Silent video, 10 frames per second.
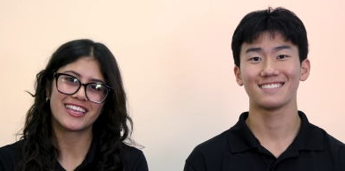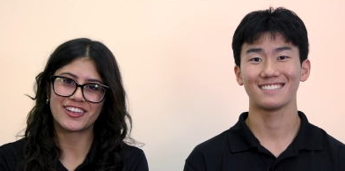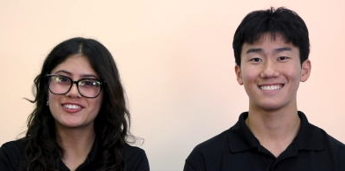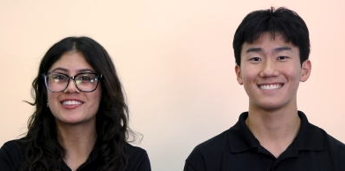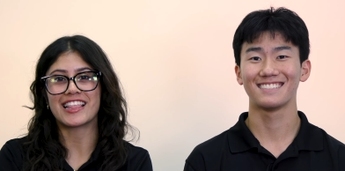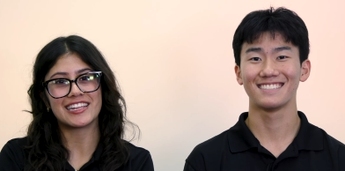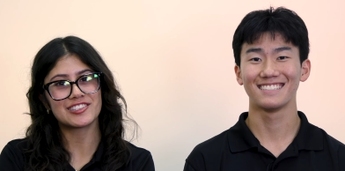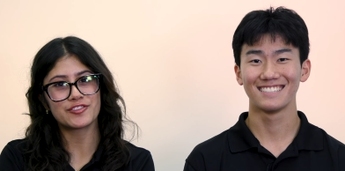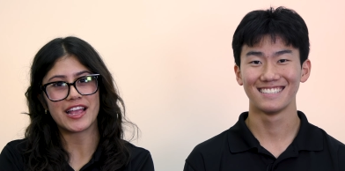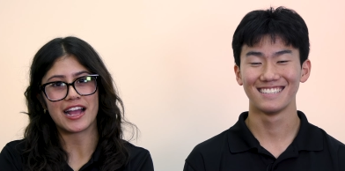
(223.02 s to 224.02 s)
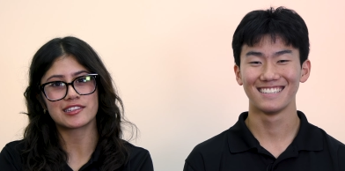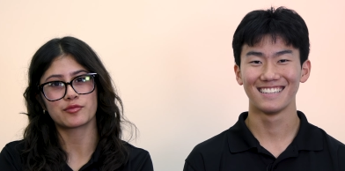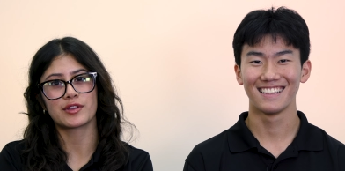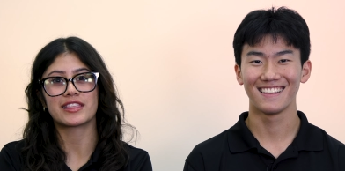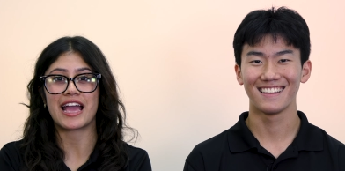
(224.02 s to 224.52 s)
Speaker 1: Here's Lancer Reacts
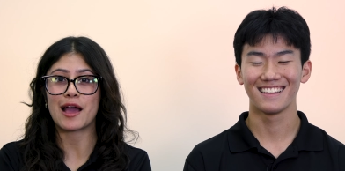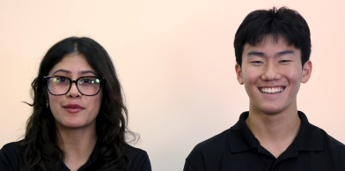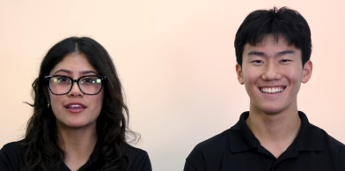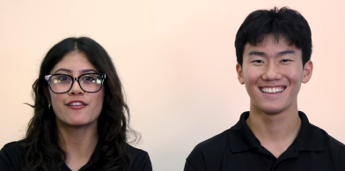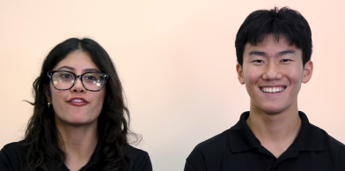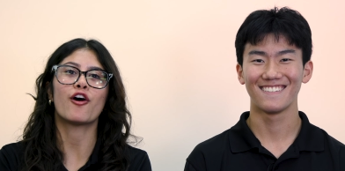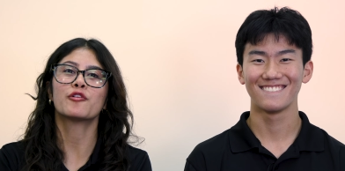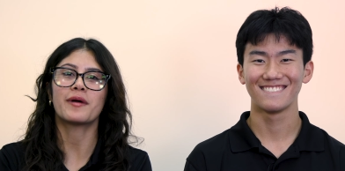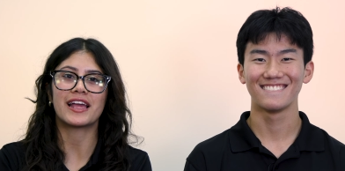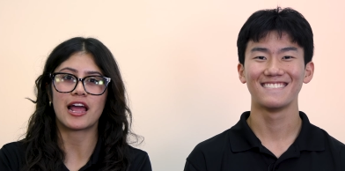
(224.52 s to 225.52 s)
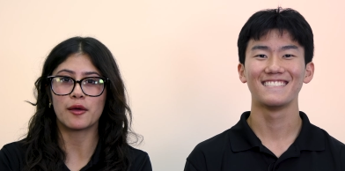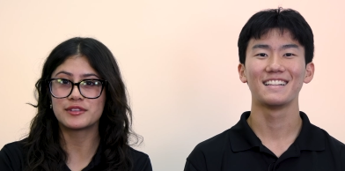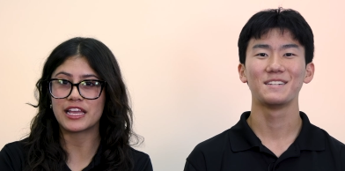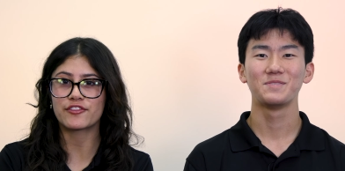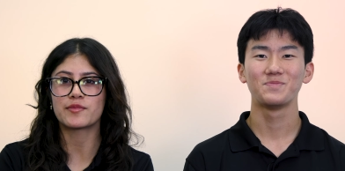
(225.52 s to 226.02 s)
with Gabby, followed by an
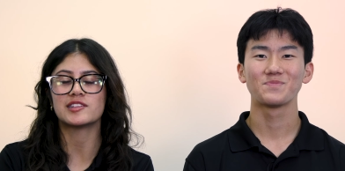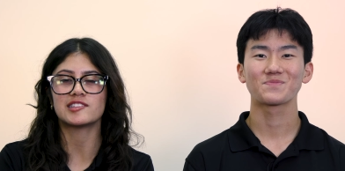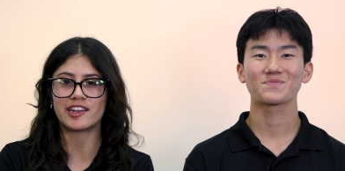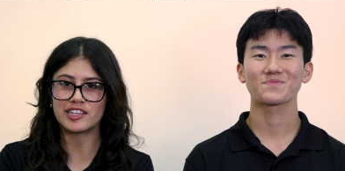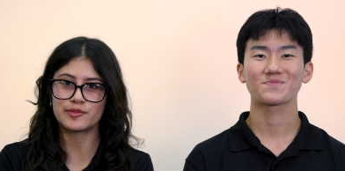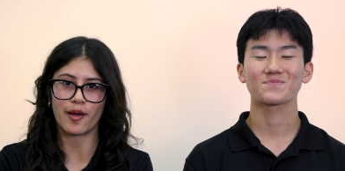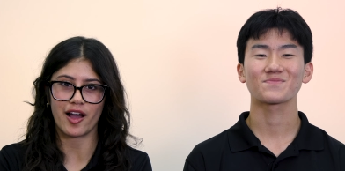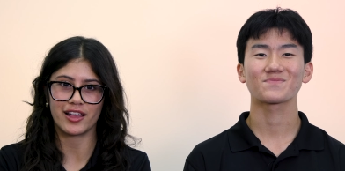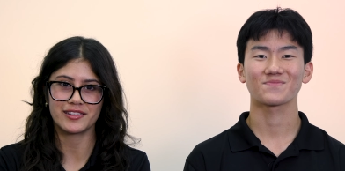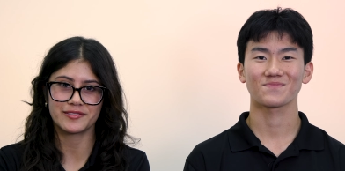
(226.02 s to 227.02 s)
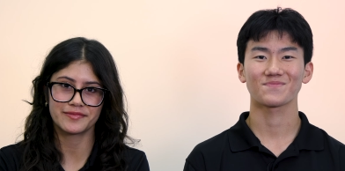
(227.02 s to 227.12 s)
update from the sunny spot.